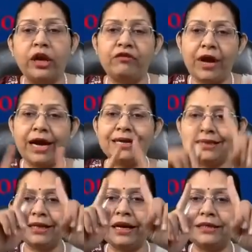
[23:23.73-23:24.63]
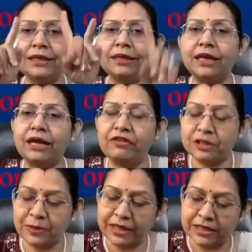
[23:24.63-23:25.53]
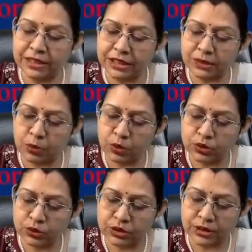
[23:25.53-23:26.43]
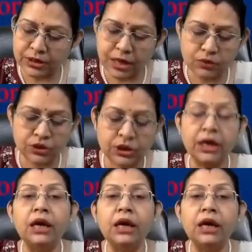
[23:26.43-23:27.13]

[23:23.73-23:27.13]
If height is increasing, the life expectancy is more, so this is out.